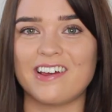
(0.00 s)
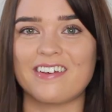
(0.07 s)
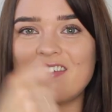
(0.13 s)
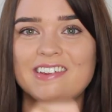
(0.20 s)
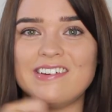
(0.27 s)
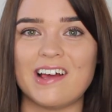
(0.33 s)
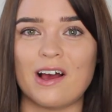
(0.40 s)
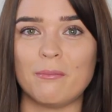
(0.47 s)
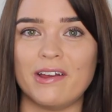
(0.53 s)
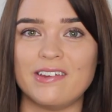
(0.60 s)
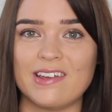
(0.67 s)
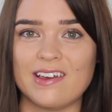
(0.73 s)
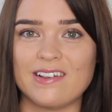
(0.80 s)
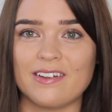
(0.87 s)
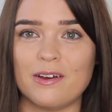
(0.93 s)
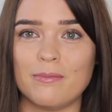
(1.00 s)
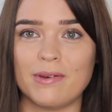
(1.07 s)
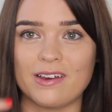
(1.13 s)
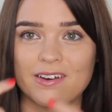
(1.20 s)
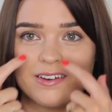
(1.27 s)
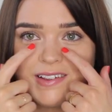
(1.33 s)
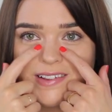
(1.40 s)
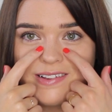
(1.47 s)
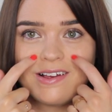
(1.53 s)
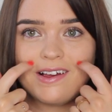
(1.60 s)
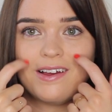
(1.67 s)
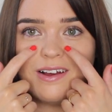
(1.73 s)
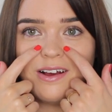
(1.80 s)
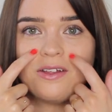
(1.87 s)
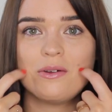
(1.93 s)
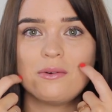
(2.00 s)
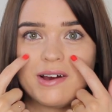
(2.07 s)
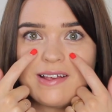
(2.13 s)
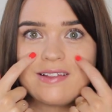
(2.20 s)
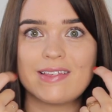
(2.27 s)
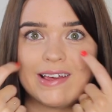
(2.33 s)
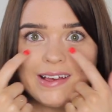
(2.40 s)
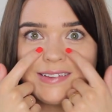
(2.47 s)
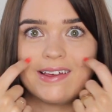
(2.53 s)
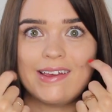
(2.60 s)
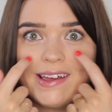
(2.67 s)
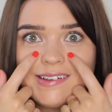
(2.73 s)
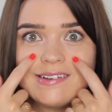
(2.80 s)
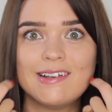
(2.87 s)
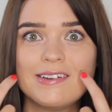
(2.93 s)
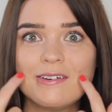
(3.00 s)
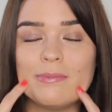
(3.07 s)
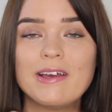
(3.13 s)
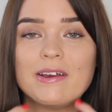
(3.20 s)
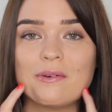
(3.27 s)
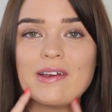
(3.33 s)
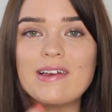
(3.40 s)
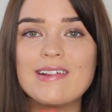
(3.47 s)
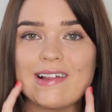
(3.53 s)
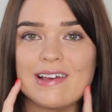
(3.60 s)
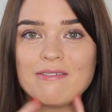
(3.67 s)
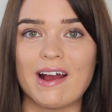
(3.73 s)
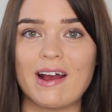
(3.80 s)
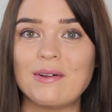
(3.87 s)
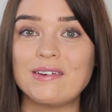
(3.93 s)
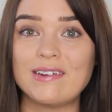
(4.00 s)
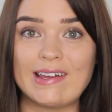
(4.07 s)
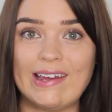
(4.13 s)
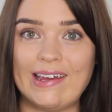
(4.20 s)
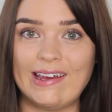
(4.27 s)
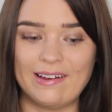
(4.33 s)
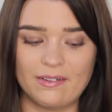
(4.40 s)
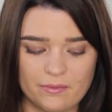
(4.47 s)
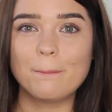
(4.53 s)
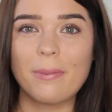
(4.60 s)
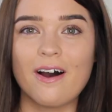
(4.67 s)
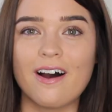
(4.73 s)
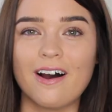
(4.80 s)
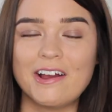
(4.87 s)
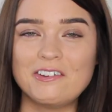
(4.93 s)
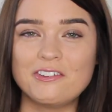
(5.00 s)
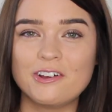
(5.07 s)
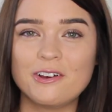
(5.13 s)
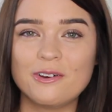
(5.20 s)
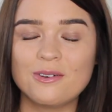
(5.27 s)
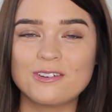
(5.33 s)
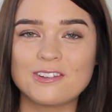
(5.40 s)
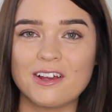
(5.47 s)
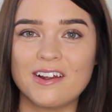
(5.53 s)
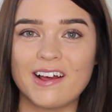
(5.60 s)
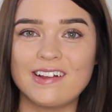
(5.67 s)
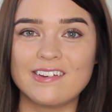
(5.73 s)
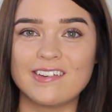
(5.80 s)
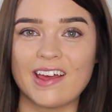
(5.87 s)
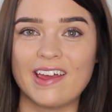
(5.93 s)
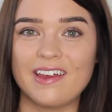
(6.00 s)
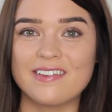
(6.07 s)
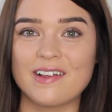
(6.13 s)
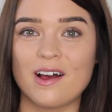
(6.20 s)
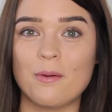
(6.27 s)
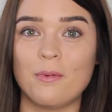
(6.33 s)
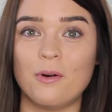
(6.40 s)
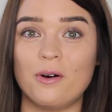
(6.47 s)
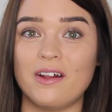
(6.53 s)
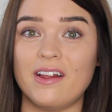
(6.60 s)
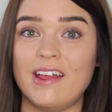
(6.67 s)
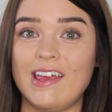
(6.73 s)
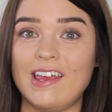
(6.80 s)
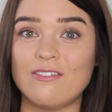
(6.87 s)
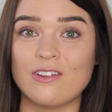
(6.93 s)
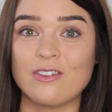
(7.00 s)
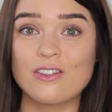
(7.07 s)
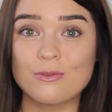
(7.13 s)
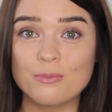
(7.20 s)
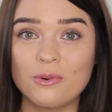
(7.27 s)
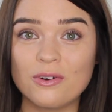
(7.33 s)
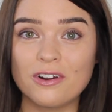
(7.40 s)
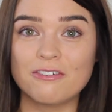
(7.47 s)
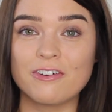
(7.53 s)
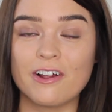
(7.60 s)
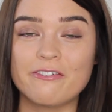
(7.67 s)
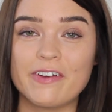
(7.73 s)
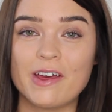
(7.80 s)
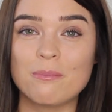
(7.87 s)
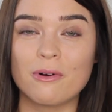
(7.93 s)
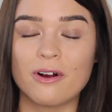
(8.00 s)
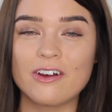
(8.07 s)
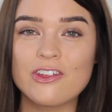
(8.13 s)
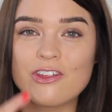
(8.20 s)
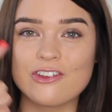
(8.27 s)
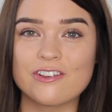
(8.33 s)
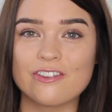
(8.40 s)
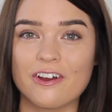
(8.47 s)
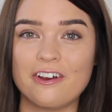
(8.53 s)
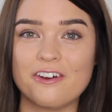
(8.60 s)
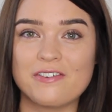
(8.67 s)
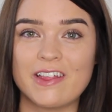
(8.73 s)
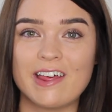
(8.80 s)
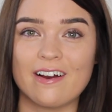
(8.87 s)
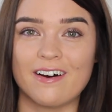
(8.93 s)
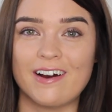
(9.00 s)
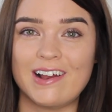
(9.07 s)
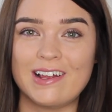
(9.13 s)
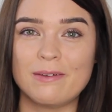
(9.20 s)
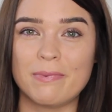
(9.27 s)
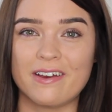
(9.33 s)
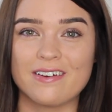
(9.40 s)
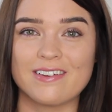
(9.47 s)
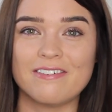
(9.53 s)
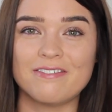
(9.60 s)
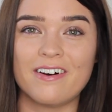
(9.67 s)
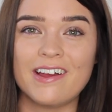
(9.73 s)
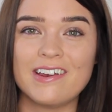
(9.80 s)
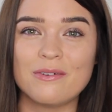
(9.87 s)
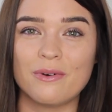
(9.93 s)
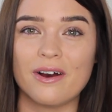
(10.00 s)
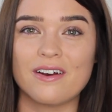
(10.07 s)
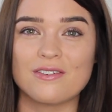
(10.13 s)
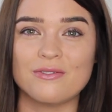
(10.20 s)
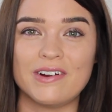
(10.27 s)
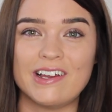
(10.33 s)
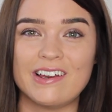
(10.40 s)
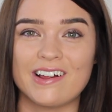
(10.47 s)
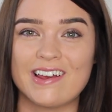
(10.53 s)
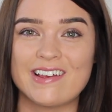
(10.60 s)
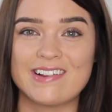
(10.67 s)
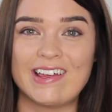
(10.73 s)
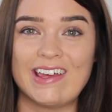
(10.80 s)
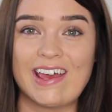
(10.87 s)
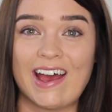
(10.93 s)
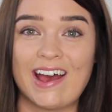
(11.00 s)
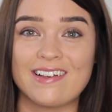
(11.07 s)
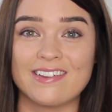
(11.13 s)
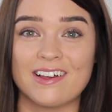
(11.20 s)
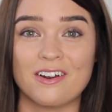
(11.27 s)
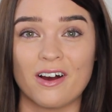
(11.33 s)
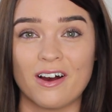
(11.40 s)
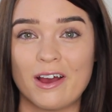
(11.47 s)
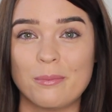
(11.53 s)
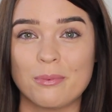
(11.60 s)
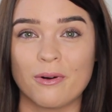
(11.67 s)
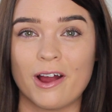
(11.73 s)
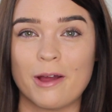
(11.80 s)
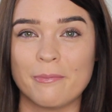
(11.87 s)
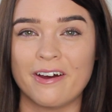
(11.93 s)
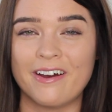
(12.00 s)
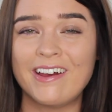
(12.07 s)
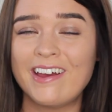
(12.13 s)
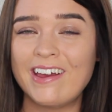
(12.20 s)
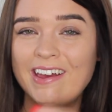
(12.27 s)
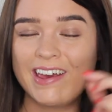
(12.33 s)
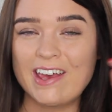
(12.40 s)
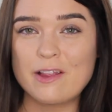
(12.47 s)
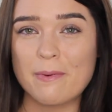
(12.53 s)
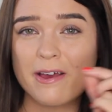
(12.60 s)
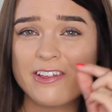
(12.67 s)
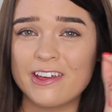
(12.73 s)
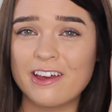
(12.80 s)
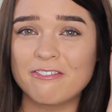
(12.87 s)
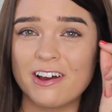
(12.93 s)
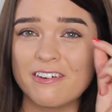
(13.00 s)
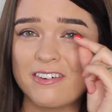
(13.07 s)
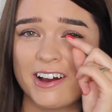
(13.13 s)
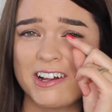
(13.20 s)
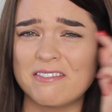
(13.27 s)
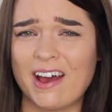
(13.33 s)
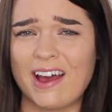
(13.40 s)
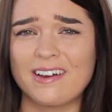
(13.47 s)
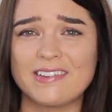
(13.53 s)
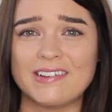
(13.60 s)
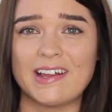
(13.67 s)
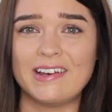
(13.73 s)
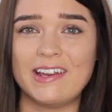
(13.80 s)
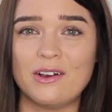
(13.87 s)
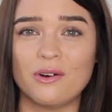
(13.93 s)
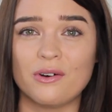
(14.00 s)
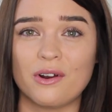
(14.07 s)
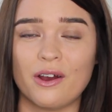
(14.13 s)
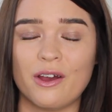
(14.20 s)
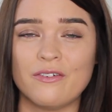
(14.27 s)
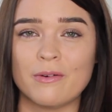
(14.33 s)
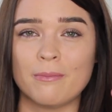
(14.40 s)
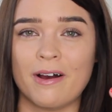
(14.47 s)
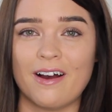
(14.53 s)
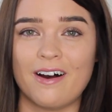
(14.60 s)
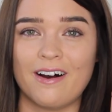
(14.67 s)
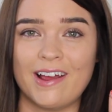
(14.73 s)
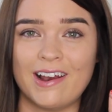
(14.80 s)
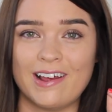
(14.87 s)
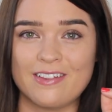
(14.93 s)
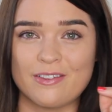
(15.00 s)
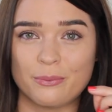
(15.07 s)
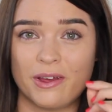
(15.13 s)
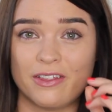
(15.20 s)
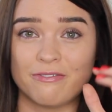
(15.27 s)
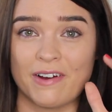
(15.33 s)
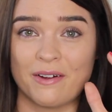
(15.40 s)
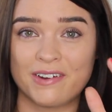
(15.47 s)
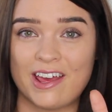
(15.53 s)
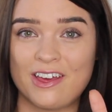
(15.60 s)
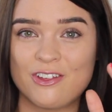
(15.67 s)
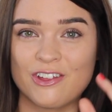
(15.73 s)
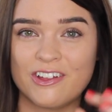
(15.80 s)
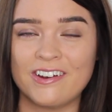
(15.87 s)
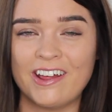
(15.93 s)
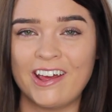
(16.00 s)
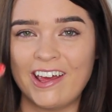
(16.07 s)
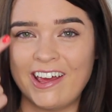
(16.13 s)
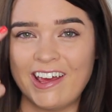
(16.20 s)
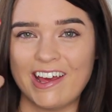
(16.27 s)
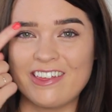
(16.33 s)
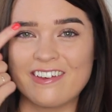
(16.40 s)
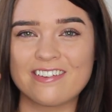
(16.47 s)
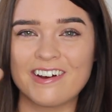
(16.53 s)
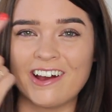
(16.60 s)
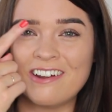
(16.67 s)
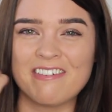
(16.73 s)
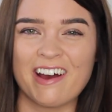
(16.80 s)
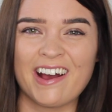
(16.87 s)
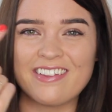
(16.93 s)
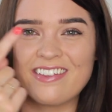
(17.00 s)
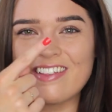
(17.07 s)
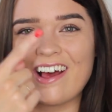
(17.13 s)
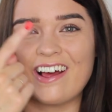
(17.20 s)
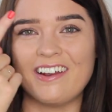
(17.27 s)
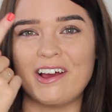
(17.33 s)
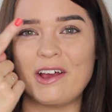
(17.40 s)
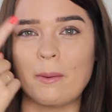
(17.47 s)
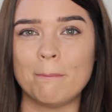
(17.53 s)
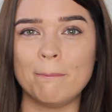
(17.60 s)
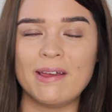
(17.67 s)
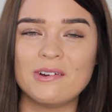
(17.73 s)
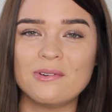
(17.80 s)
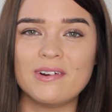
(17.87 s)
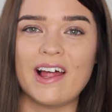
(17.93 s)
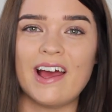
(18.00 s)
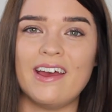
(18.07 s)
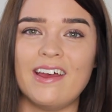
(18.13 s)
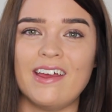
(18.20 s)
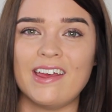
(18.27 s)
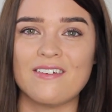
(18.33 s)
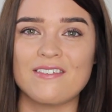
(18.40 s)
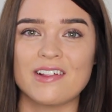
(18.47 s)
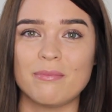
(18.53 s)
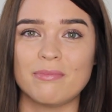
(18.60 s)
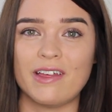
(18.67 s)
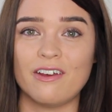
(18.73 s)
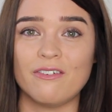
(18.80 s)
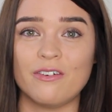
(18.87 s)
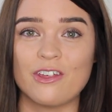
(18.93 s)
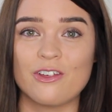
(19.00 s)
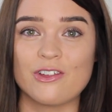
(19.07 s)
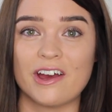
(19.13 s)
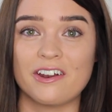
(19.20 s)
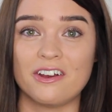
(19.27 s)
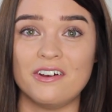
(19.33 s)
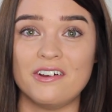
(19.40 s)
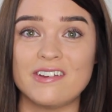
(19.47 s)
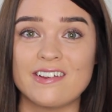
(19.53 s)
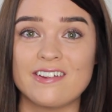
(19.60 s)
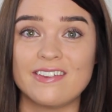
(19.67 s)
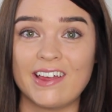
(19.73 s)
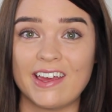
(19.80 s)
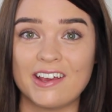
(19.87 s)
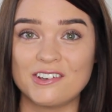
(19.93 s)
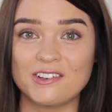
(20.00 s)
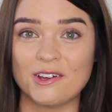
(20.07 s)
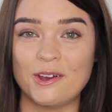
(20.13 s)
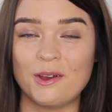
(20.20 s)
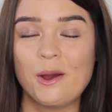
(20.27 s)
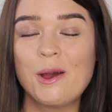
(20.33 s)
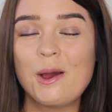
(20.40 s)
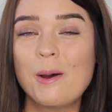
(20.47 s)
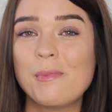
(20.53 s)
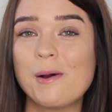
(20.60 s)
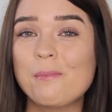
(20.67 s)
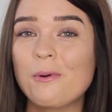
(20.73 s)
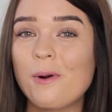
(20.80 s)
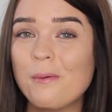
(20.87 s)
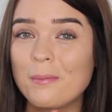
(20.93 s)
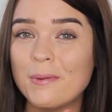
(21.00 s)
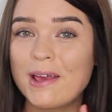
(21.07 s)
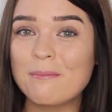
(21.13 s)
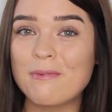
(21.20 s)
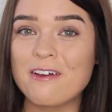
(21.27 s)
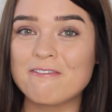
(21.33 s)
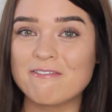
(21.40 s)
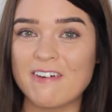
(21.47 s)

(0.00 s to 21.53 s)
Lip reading: dust it down my T-zone, because Otherwise, things can get a little bit greasy around here. But I do also like to take some on an even smaller, fluffier brush just over the eyelid because I find it works really nicely as an eye primer, especially if I've kind of accidentally gone over my eyelids with foundation. It just kind of adds that like middle layer and gives something for the shadow to stick to. But probably my